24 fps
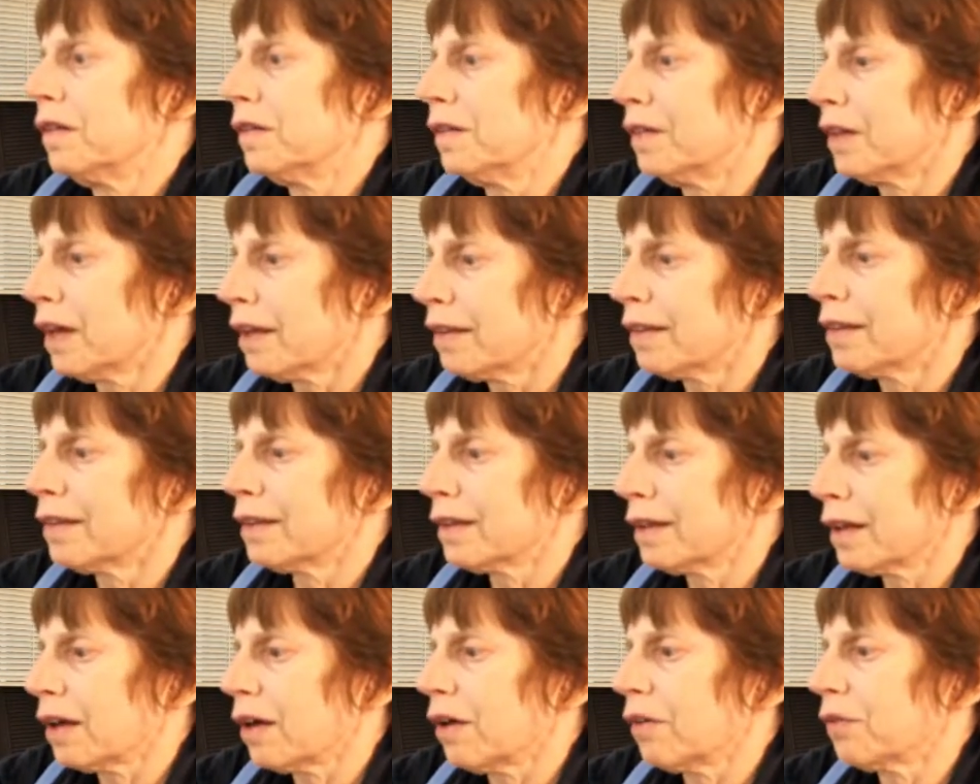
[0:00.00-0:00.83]
Doesn't
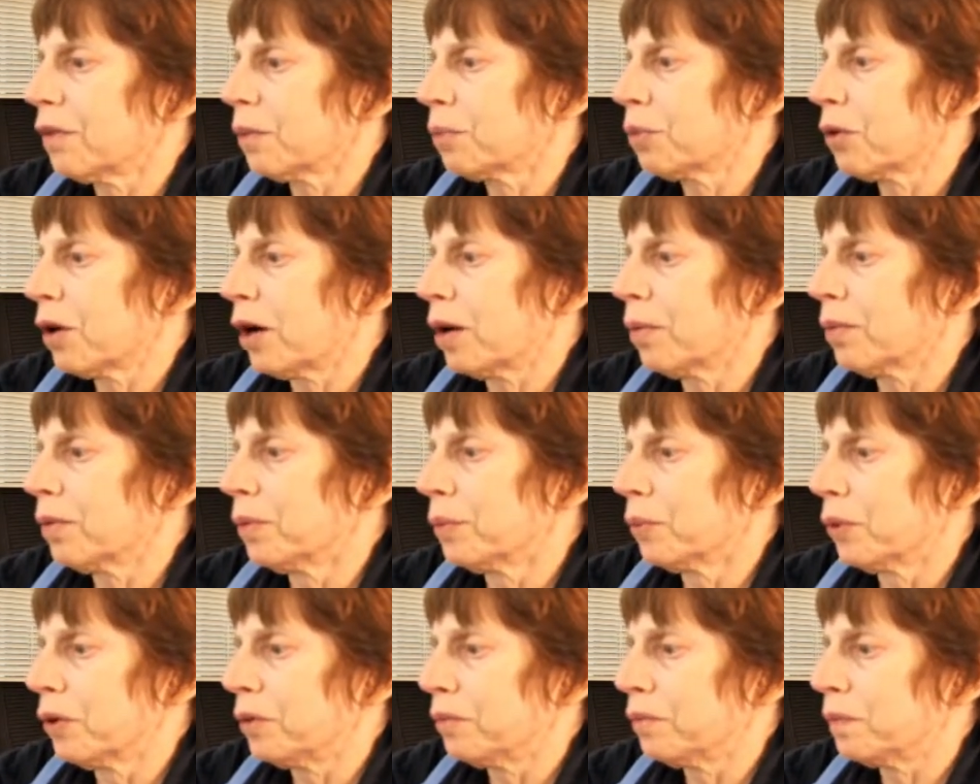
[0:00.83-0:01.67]
solve the
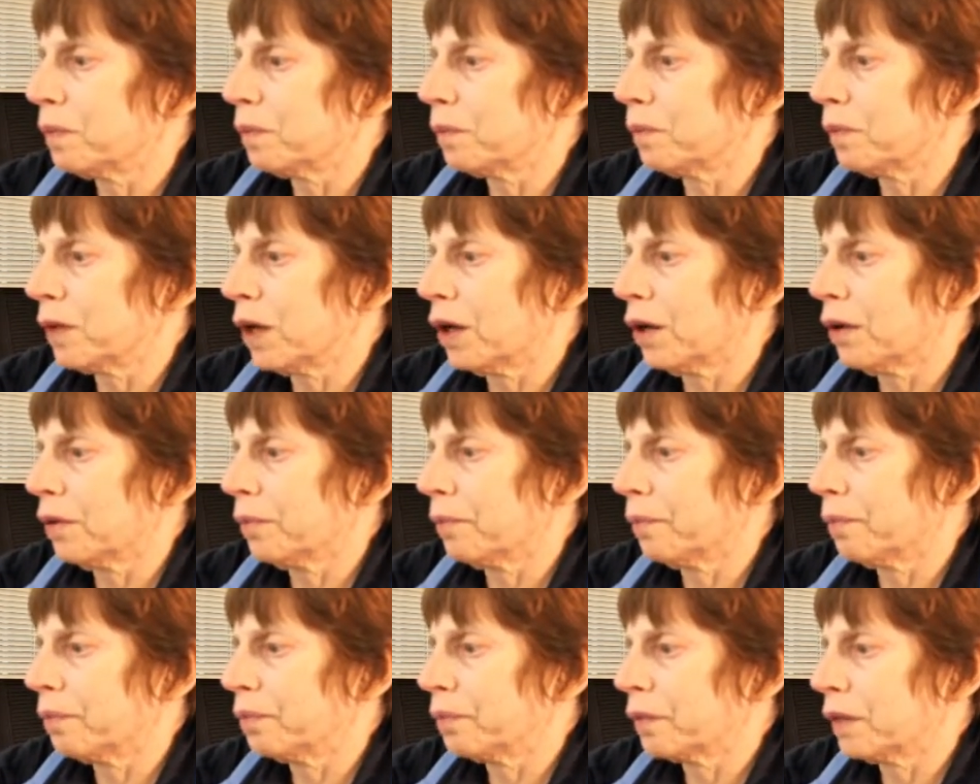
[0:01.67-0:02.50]
problem with
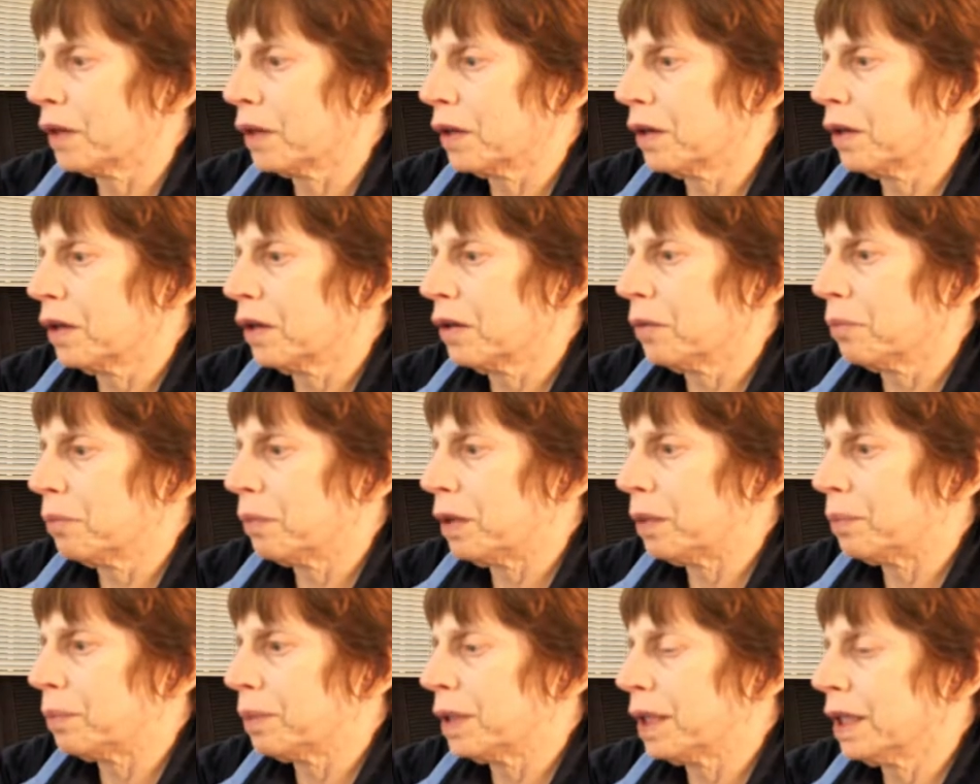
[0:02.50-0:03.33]

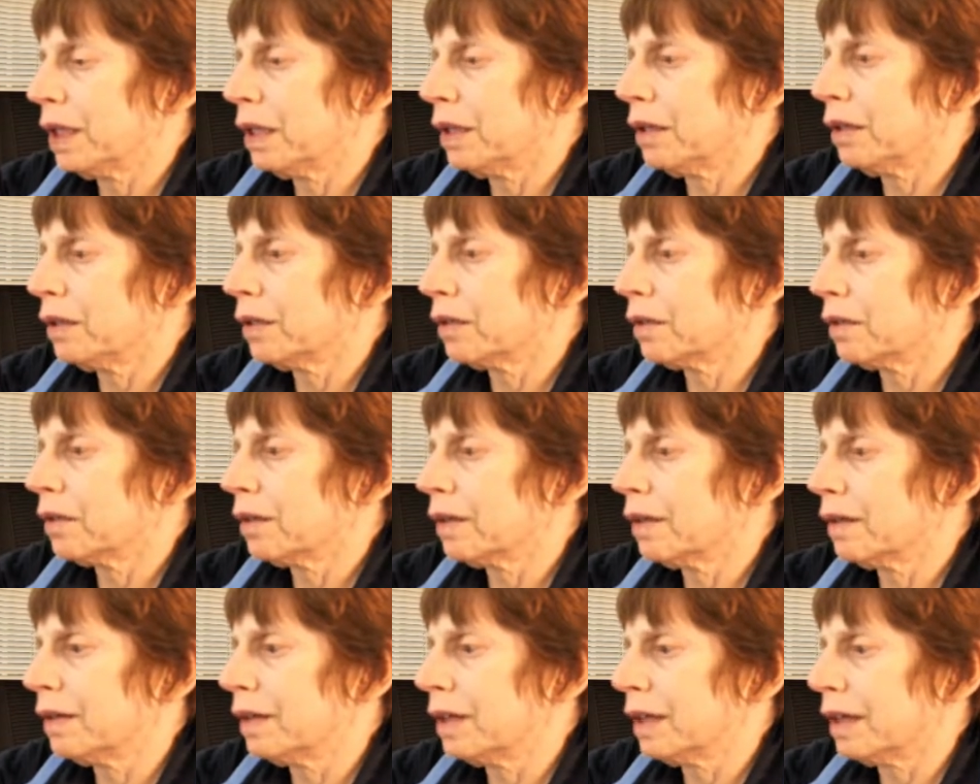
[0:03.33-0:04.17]
MIPI
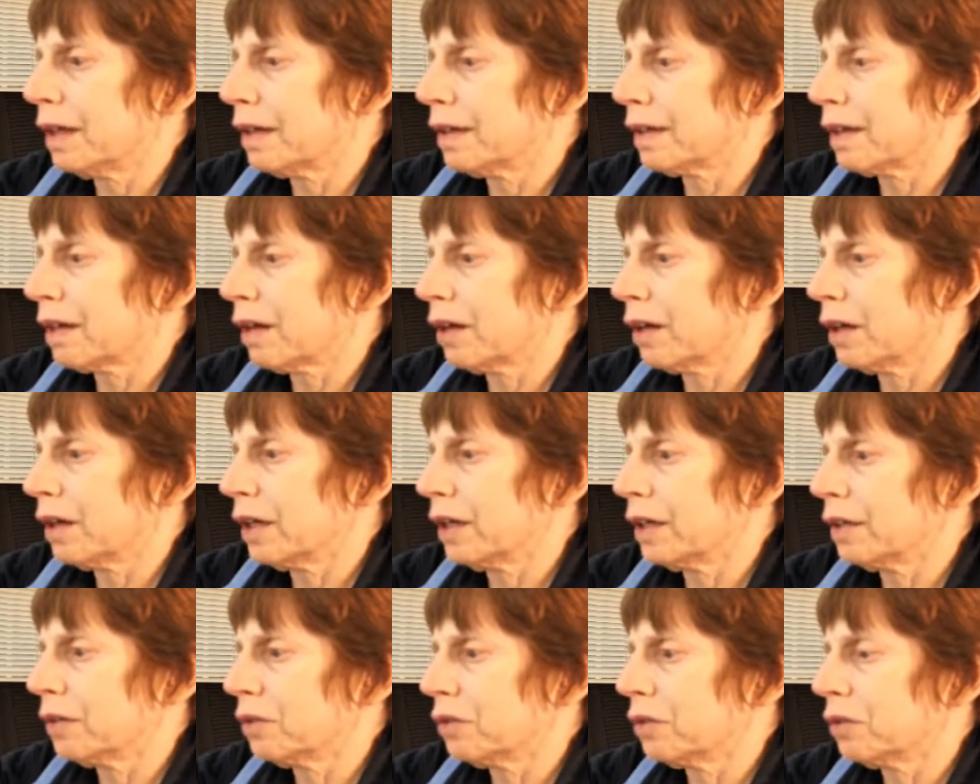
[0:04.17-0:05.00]

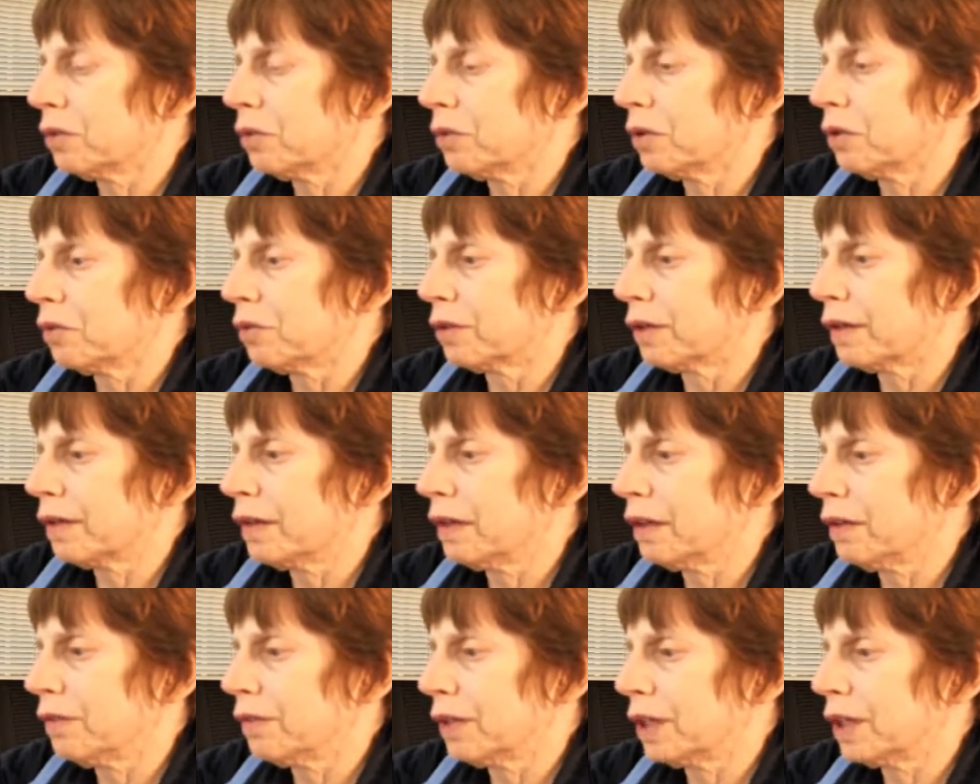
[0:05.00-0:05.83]
CSI2, the
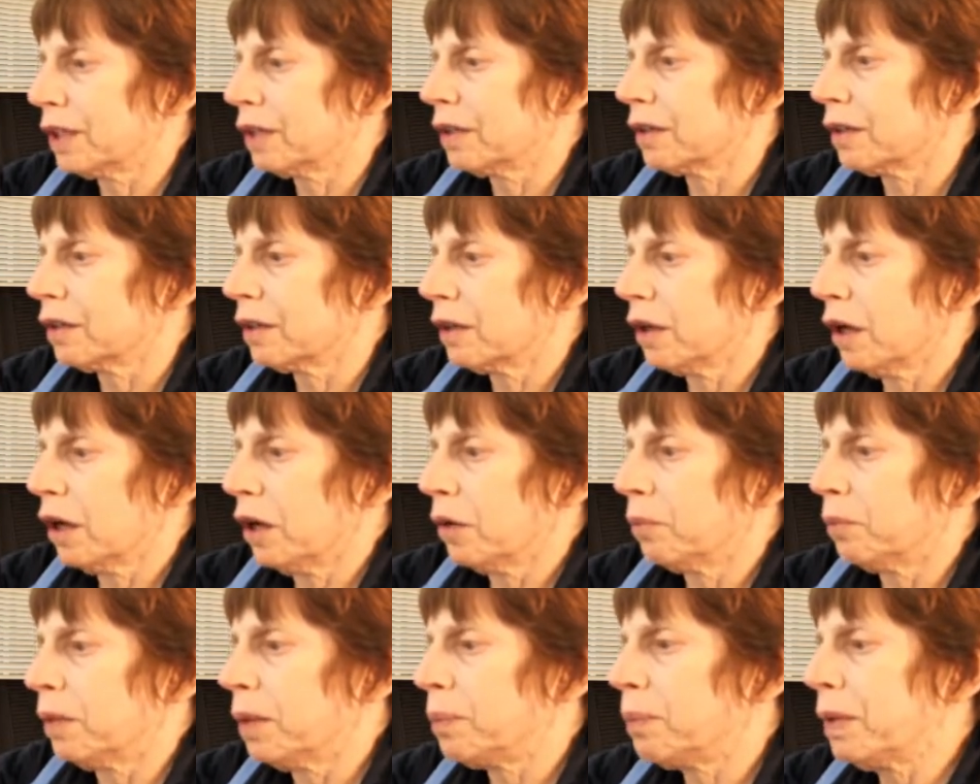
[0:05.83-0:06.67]
receiving.
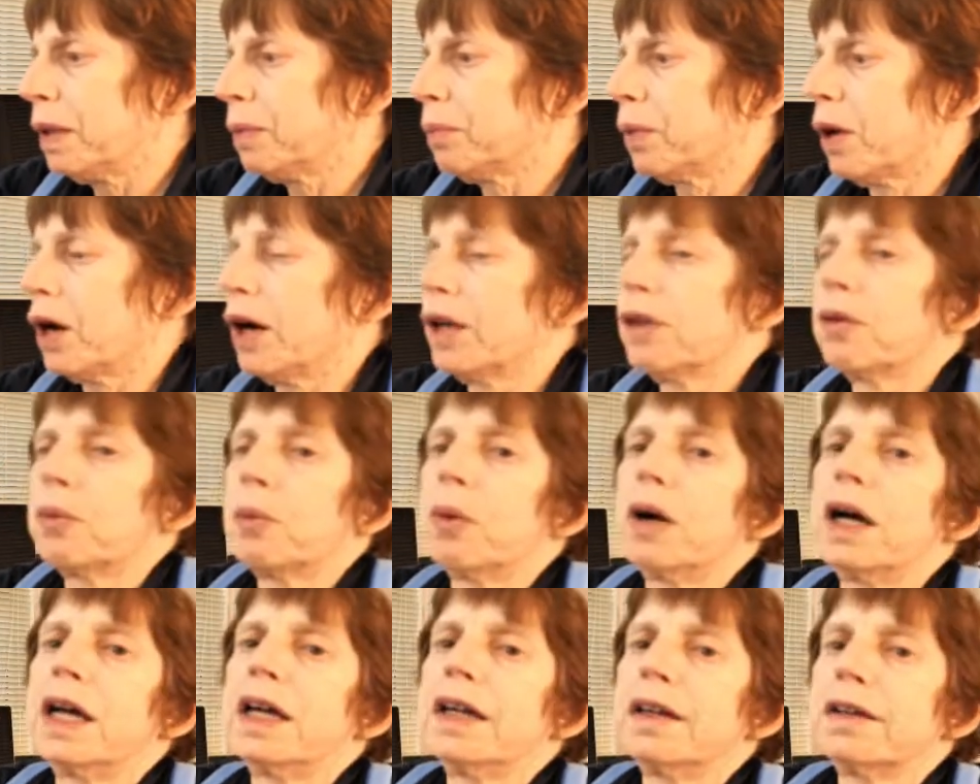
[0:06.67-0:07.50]
MIPI, by the
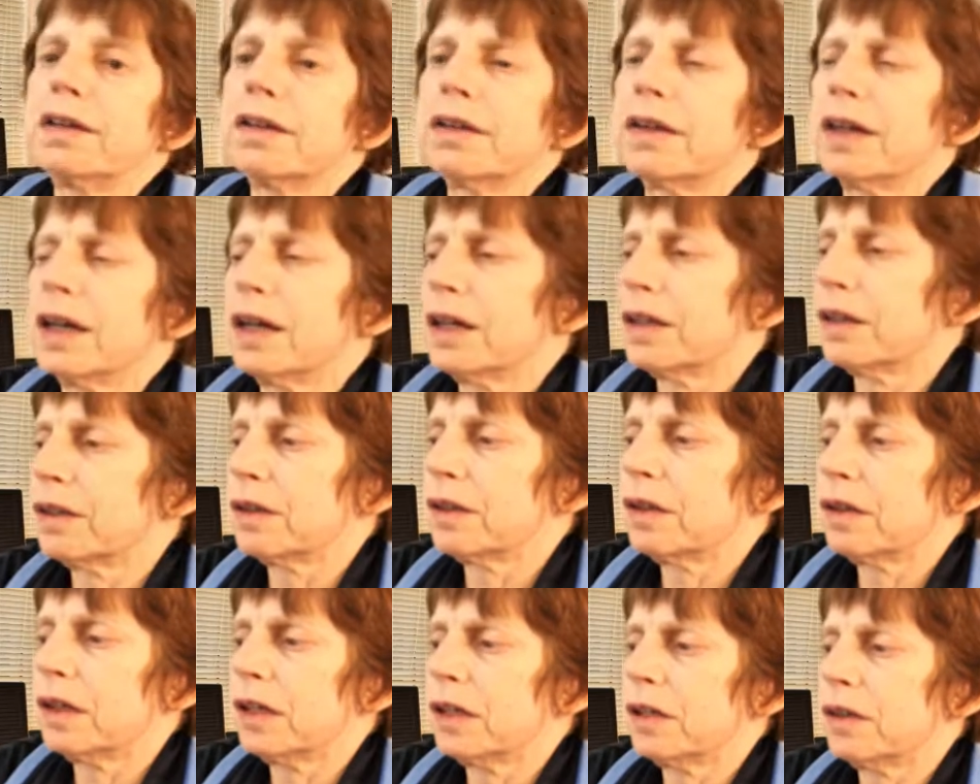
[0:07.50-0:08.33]
way,
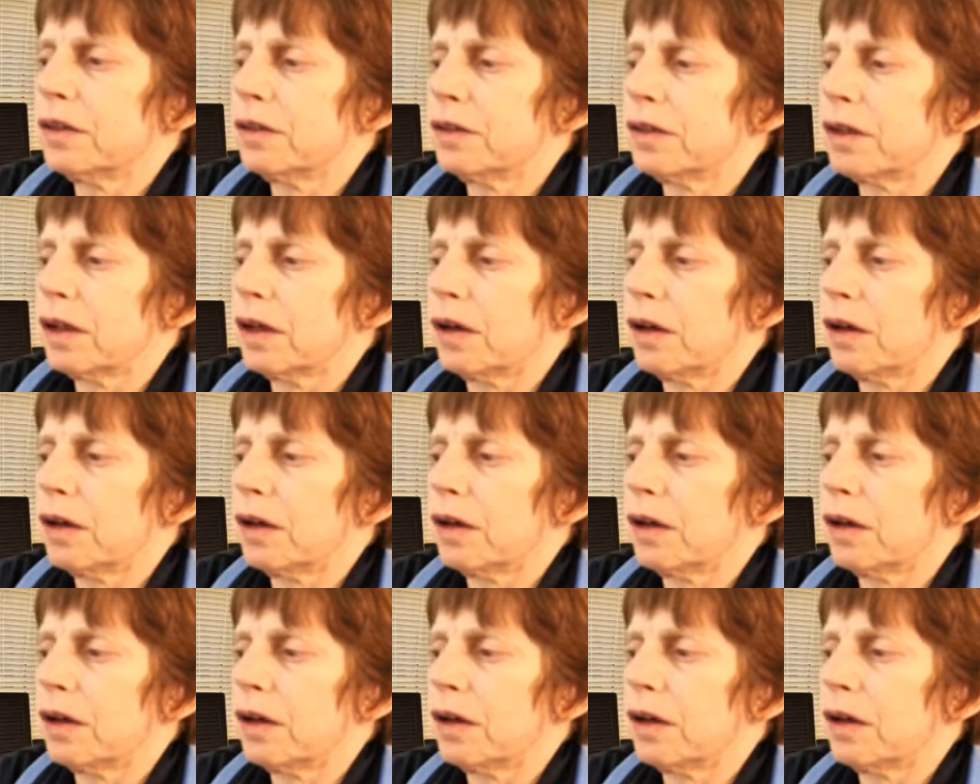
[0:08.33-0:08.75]
is